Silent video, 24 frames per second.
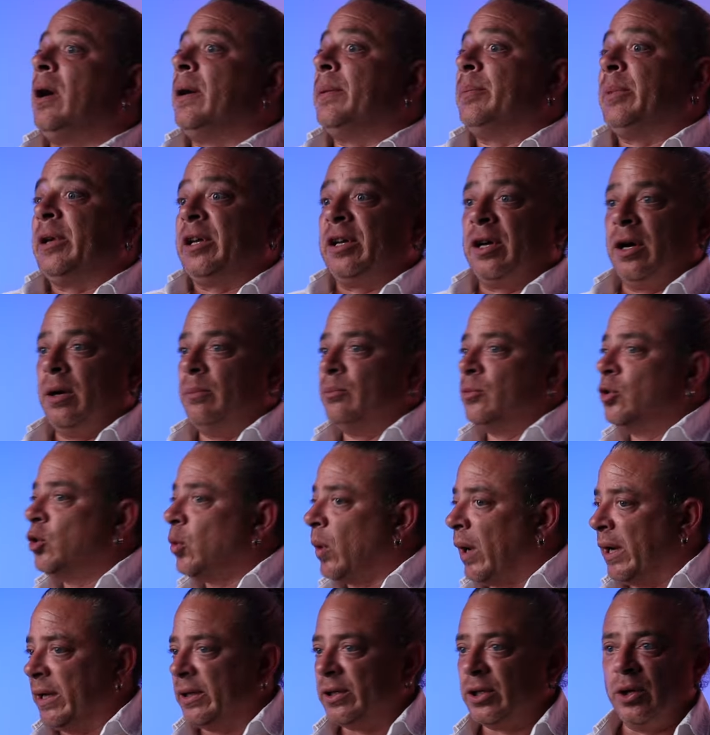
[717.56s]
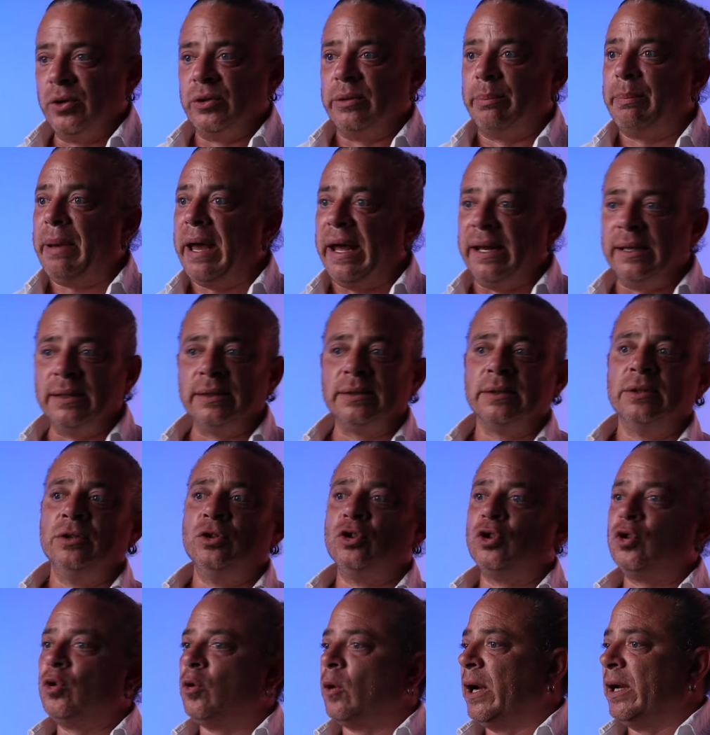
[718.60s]
I become quite
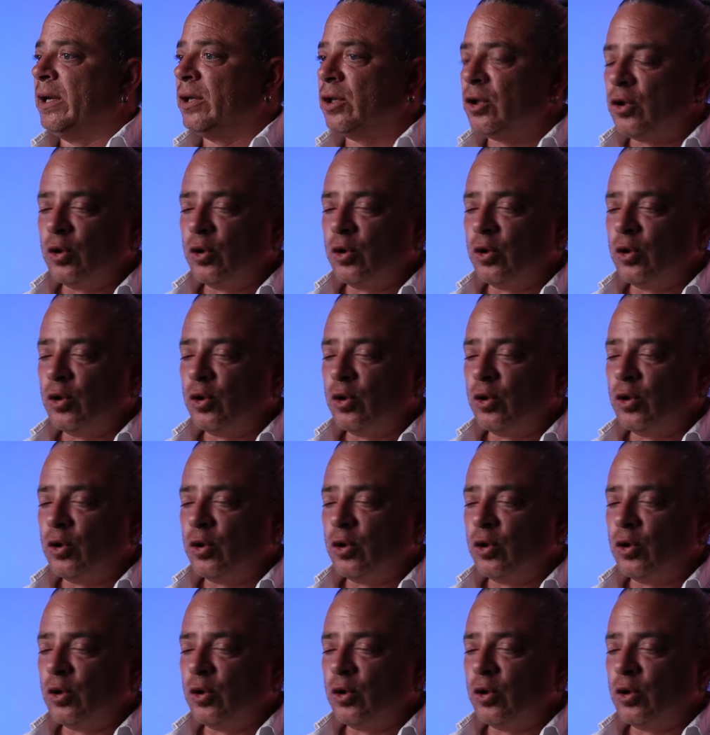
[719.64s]
codependent quite